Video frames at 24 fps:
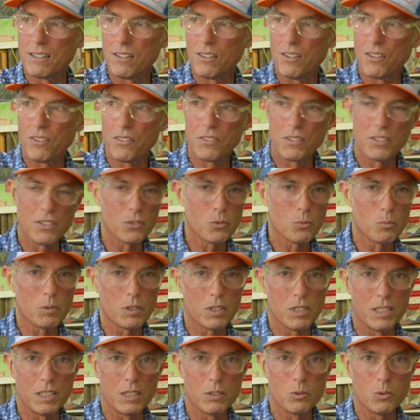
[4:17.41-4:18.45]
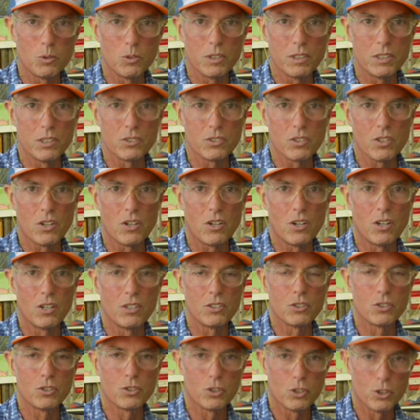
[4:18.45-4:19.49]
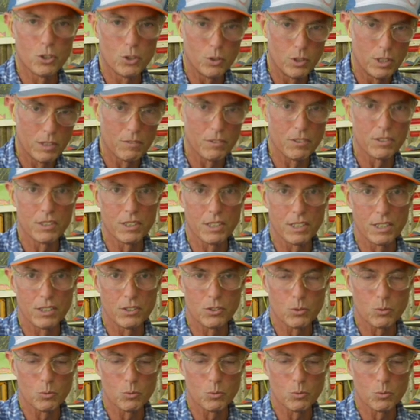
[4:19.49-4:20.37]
all things being equal, is on two different things.